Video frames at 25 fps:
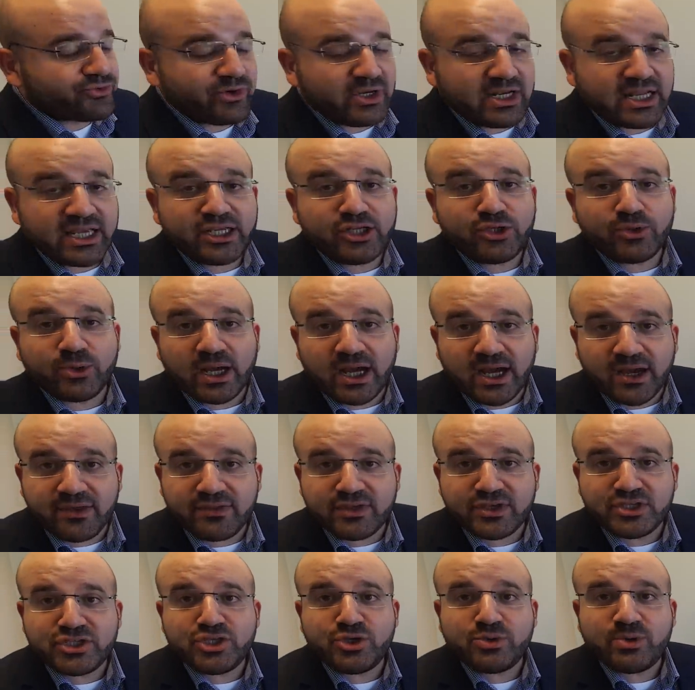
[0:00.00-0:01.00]
relate to
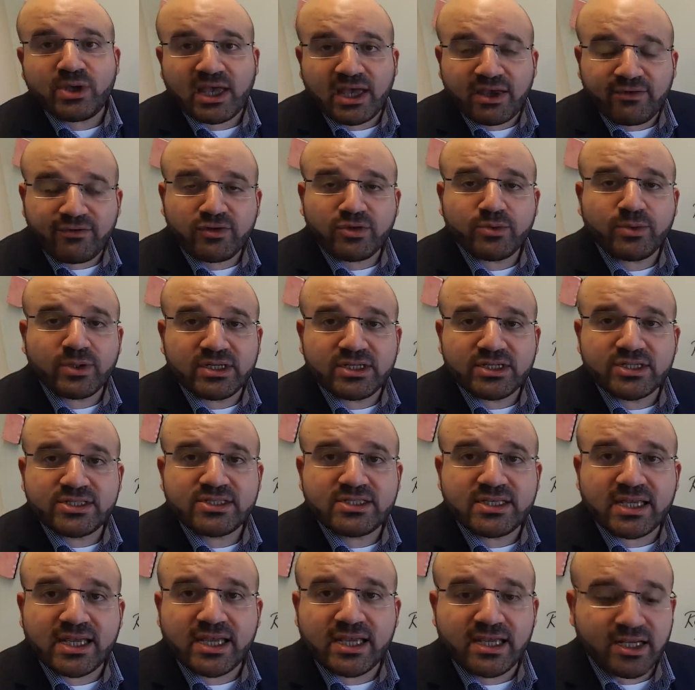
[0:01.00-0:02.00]
others, you have to
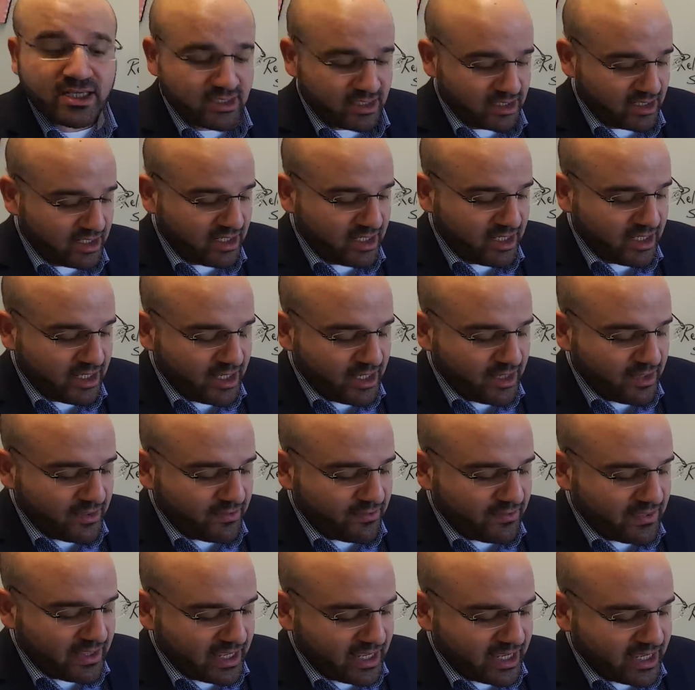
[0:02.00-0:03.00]
understand
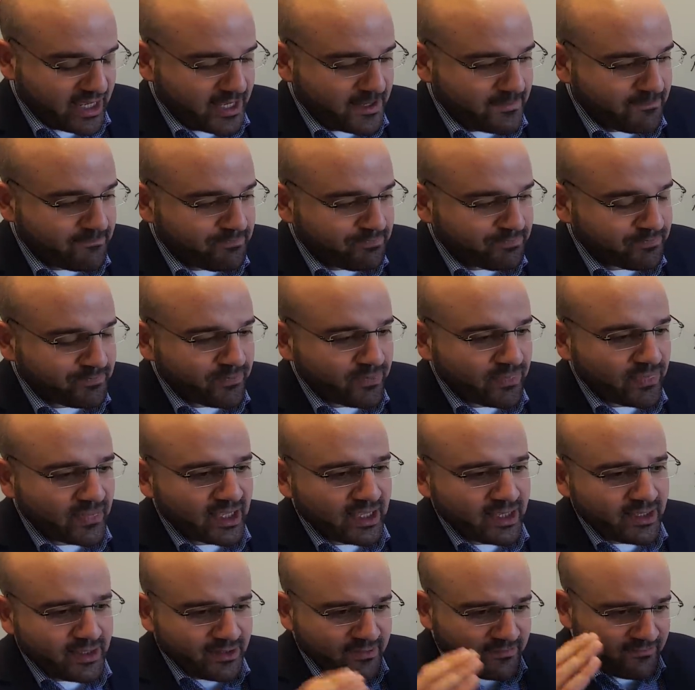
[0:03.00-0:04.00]
their
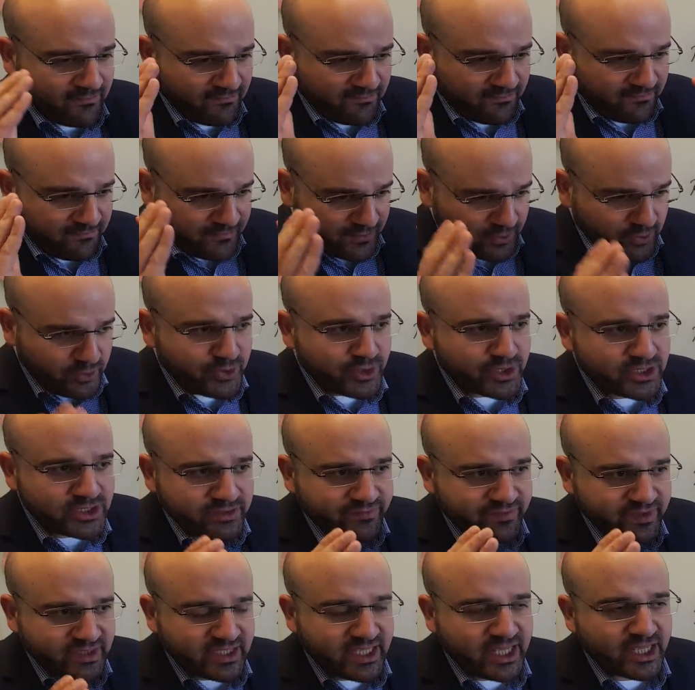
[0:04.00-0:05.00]
focus
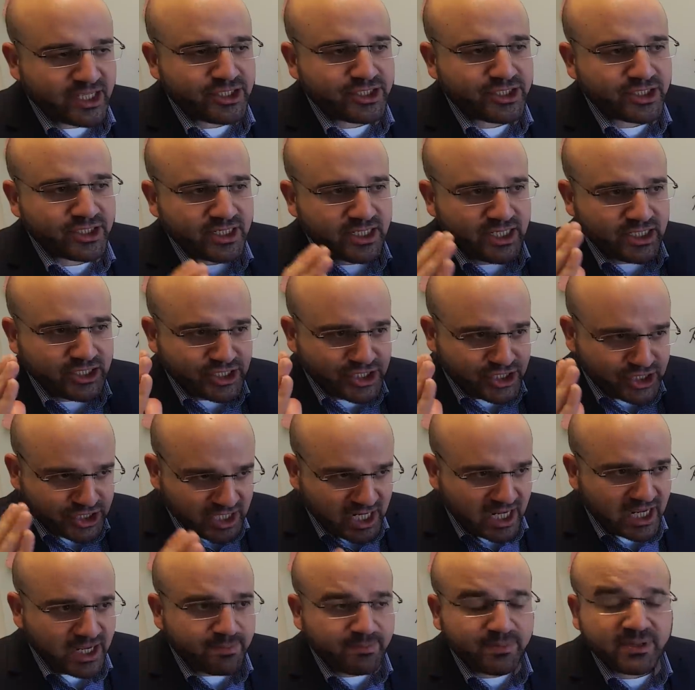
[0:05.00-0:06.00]
of attention is
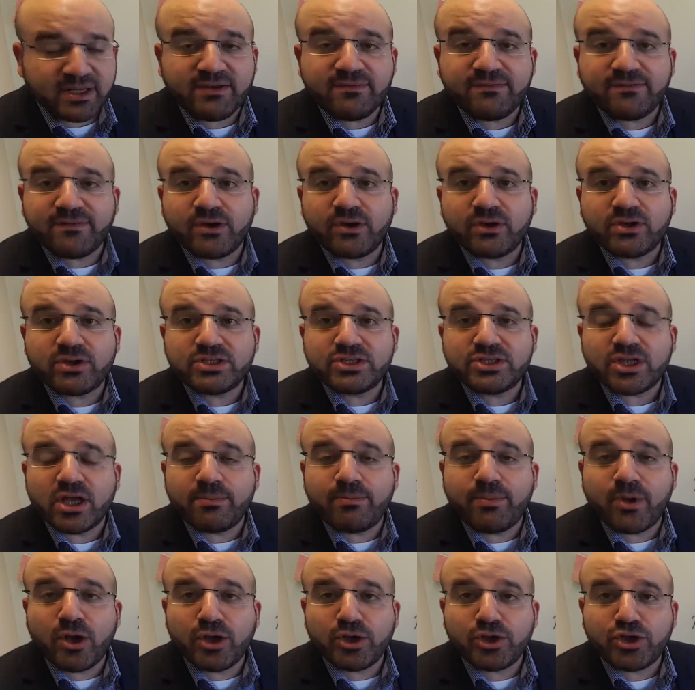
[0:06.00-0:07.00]
sharply focused
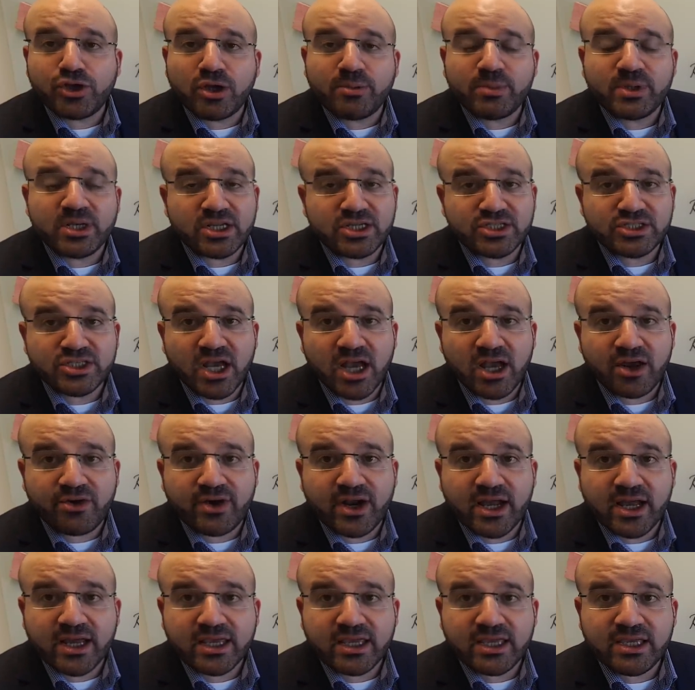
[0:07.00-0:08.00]
upon dominance
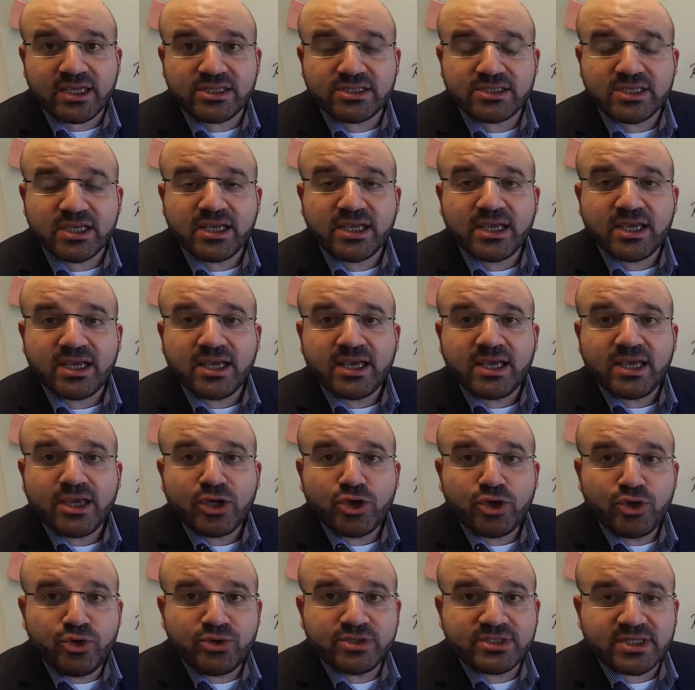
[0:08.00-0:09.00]
hierarchies,
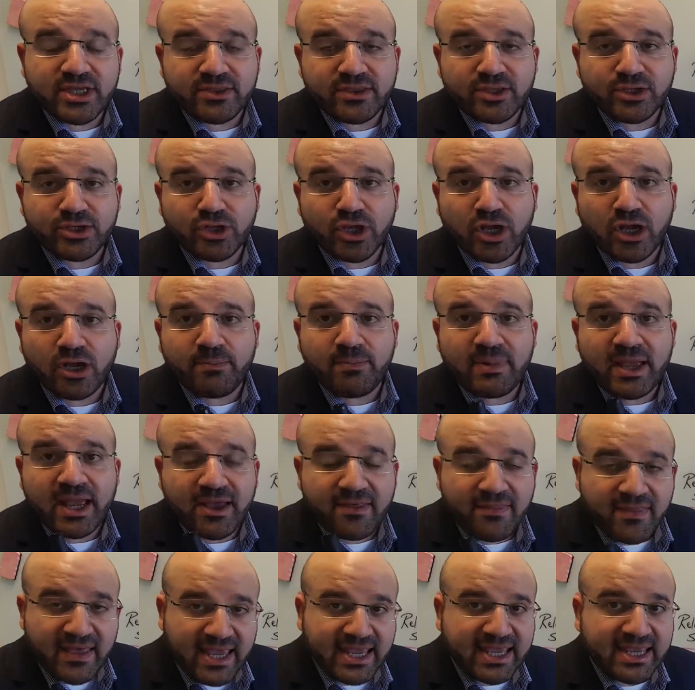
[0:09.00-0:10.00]
who's at the top,
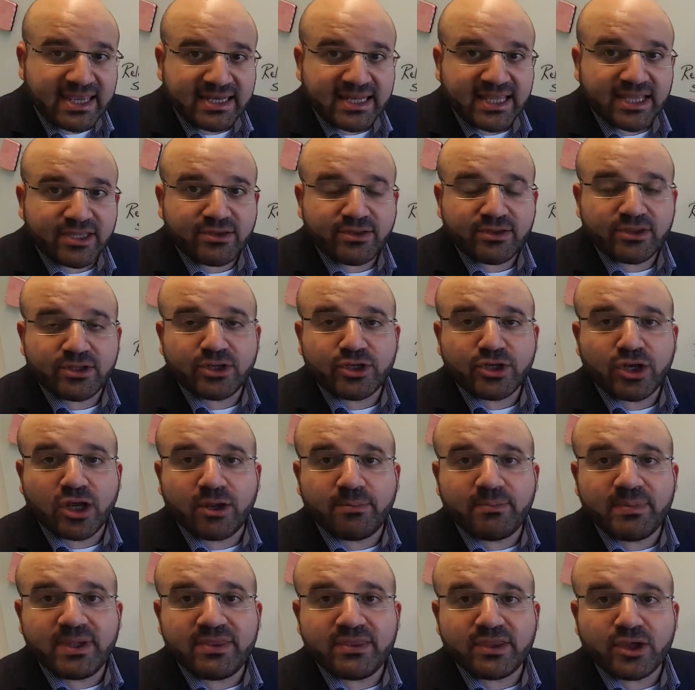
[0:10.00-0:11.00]
how they can get to the
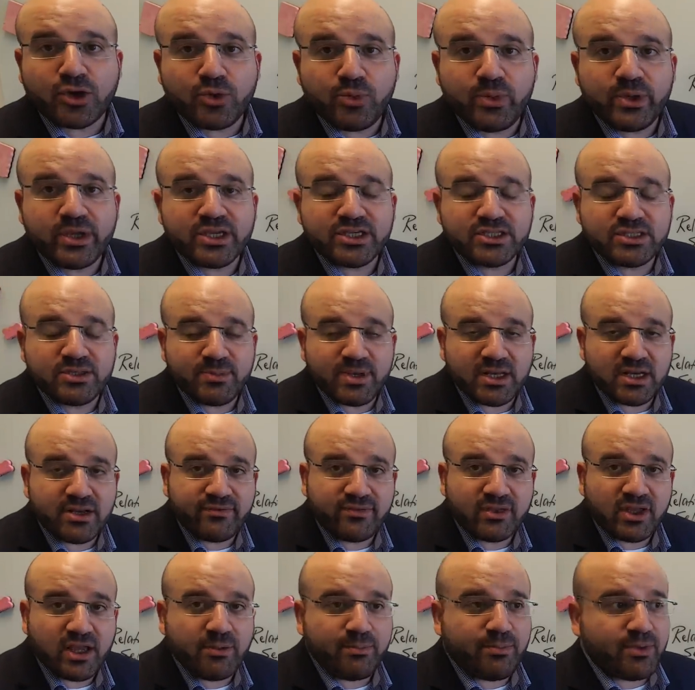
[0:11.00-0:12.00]
top in the quickest amount
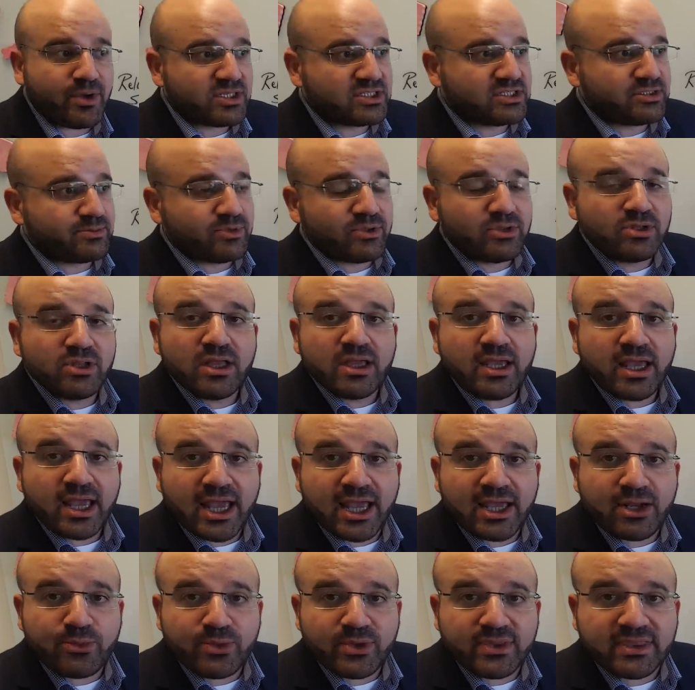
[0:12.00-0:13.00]
of time possible
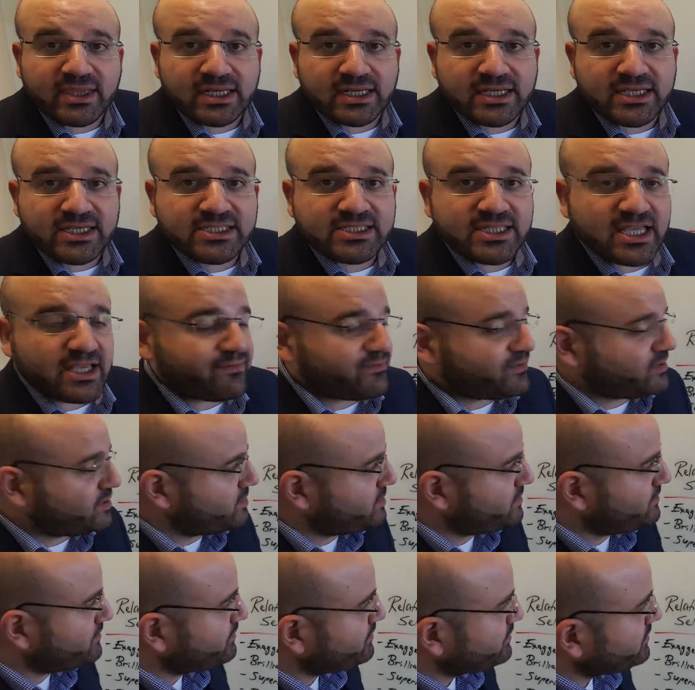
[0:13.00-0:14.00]
and with the least
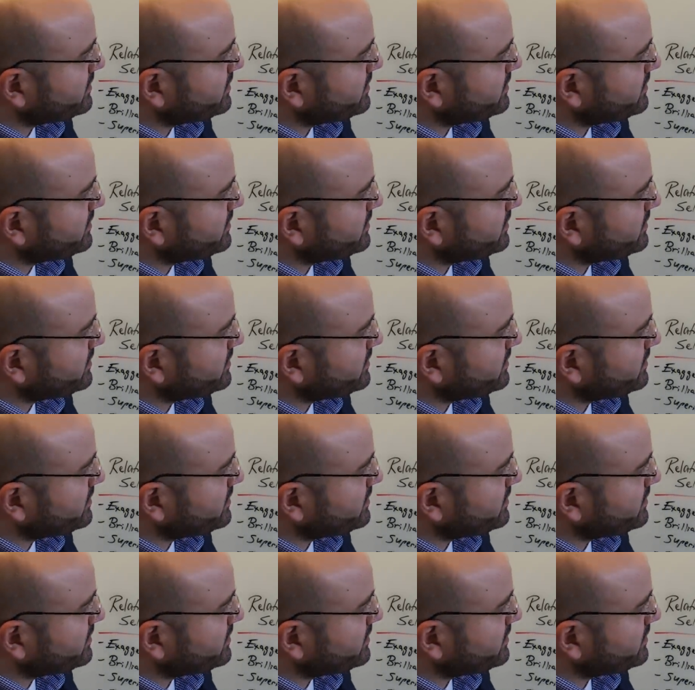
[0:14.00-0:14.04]
effort.